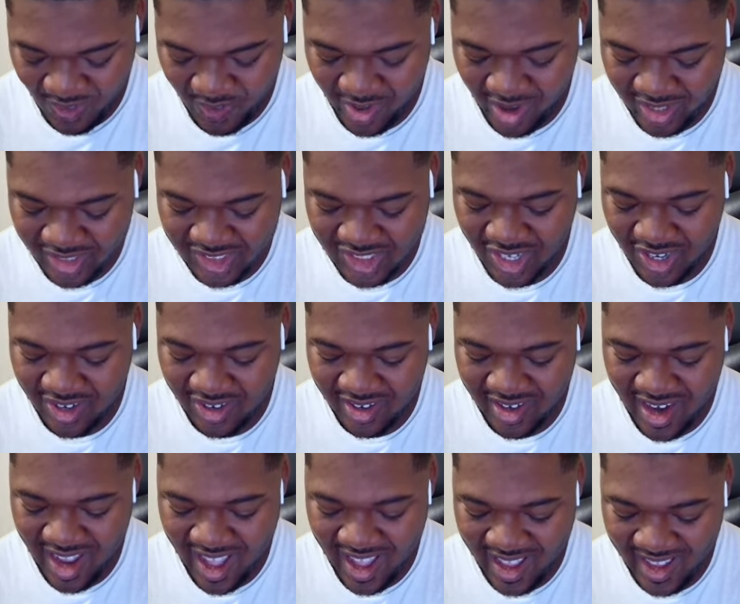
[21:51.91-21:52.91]
We're on turn
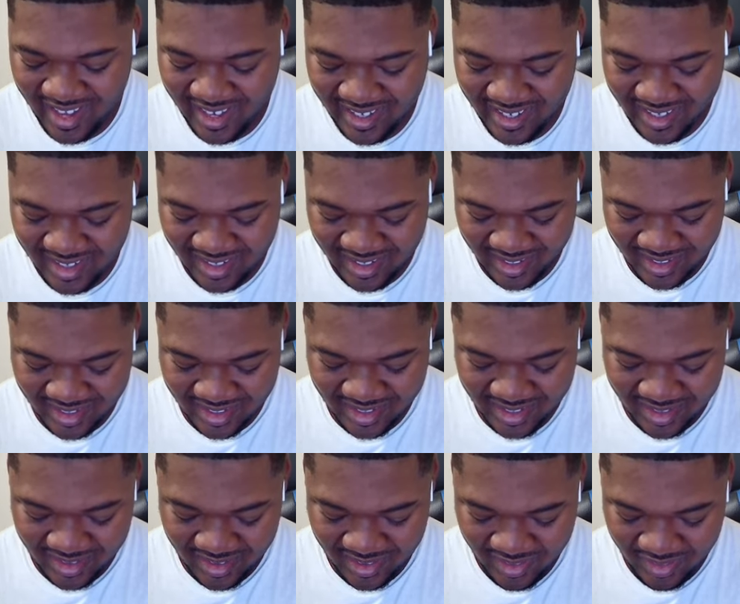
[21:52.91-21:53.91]
nine.
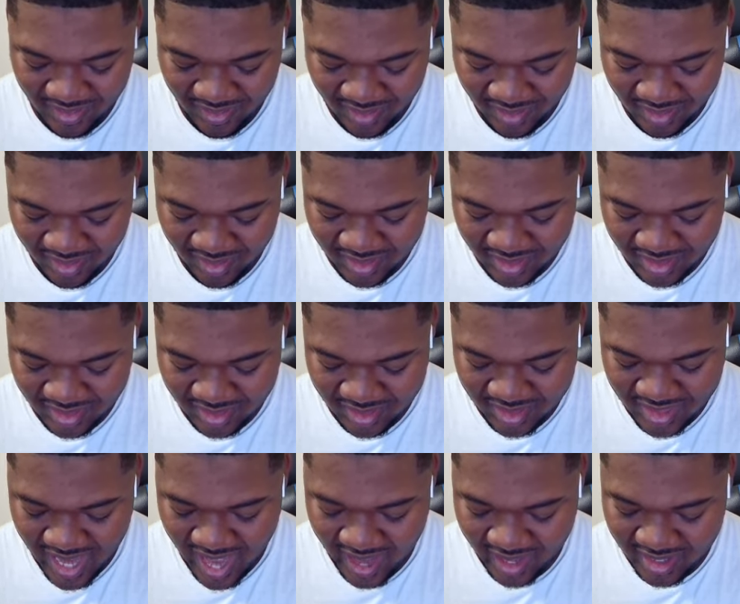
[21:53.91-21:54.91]

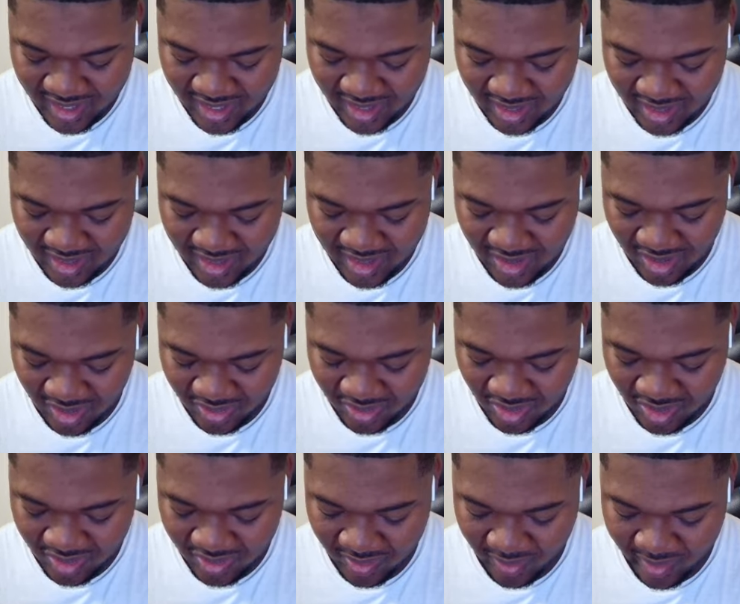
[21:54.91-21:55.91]
Technically, oh
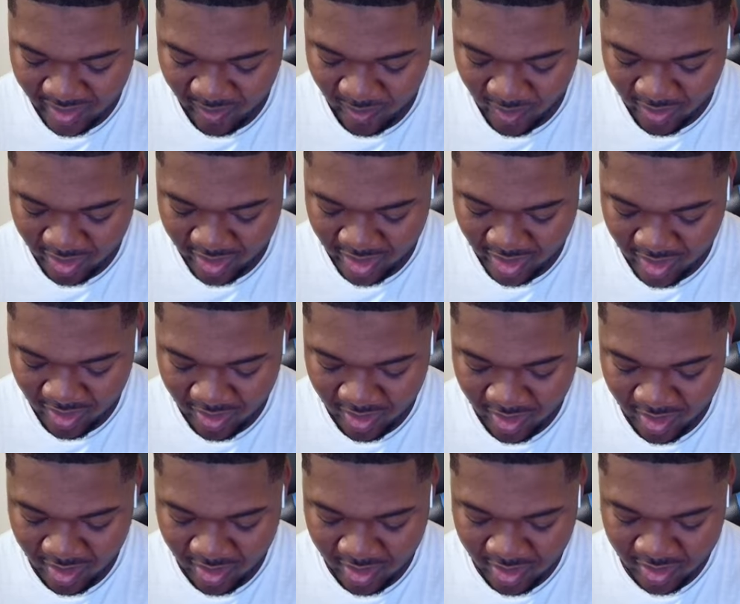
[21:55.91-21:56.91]
no, he won't get
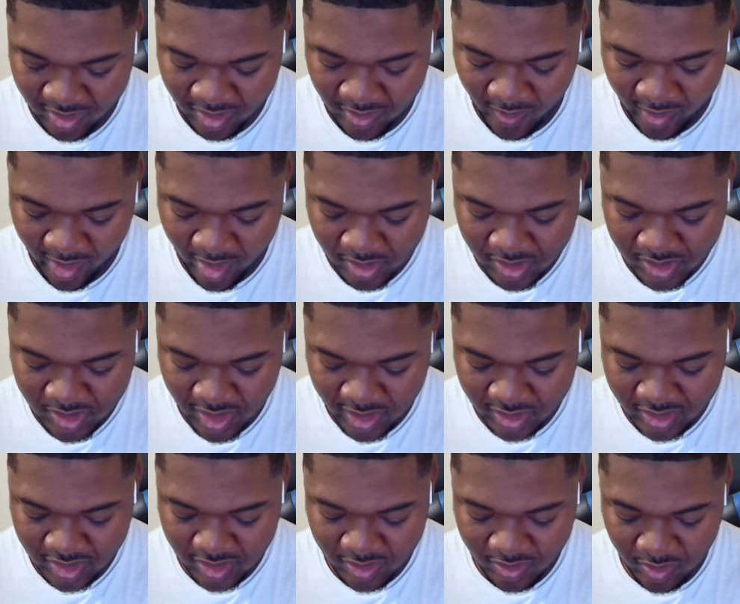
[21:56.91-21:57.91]
uh, UI Goku's
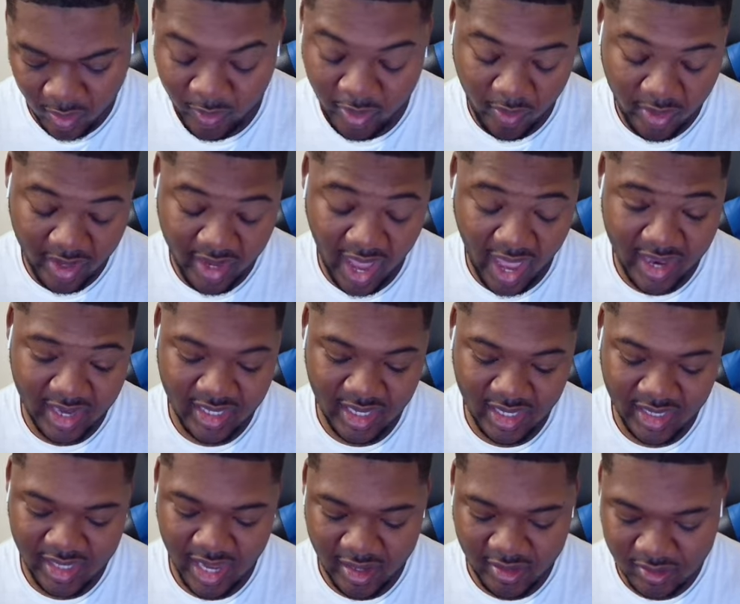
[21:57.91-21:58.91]
guaranteed. Oh no, he got he did
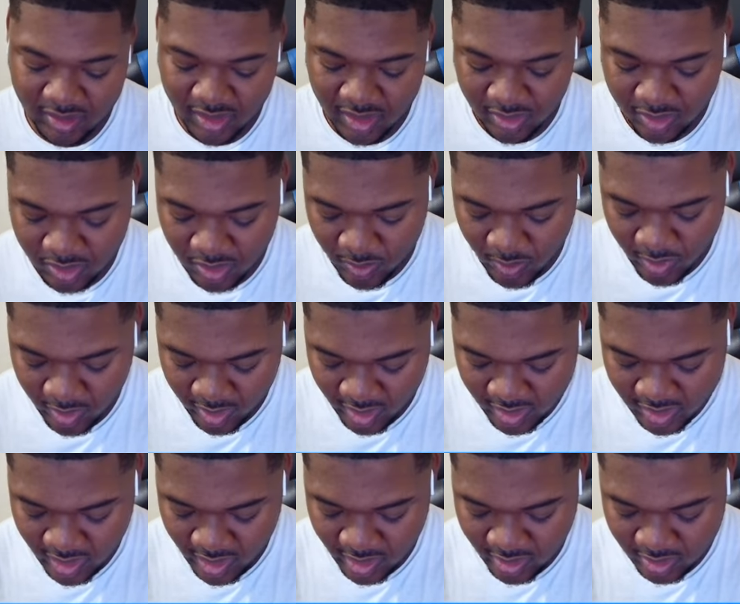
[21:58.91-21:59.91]
his extra skill, so he will get
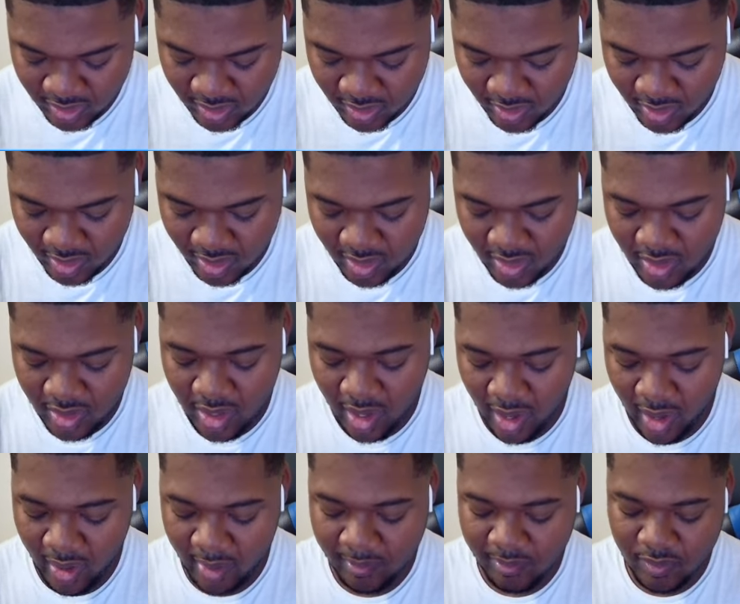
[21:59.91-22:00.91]
his guarantee crit.
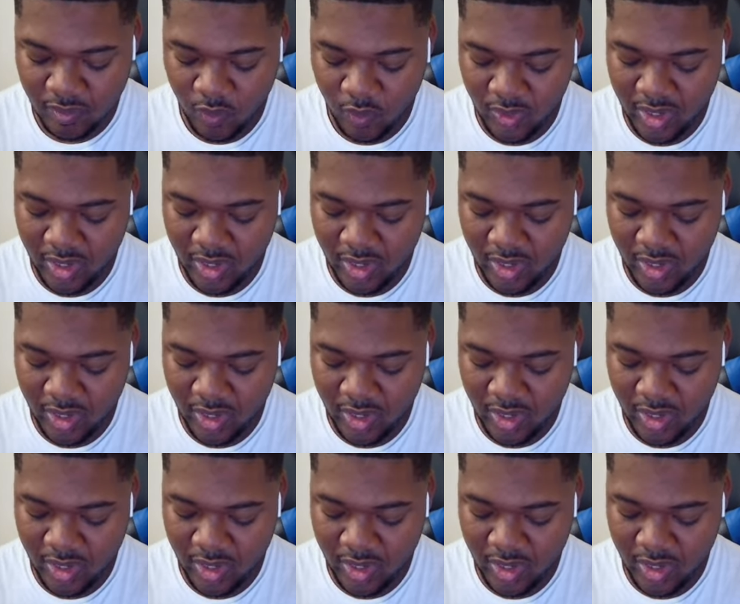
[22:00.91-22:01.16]
Um, we